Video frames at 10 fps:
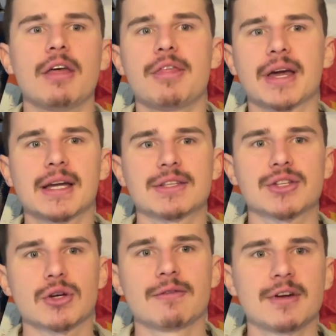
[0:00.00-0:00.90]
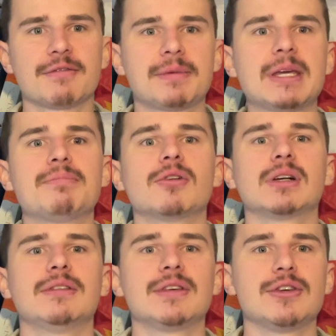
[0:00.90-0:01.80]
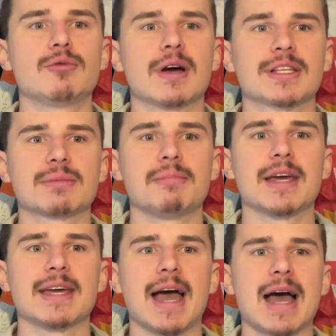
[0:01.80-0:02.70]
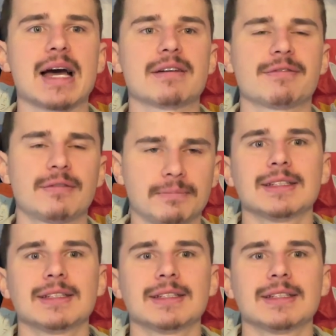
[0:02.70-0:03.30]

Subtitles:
that conservative people in the US may have.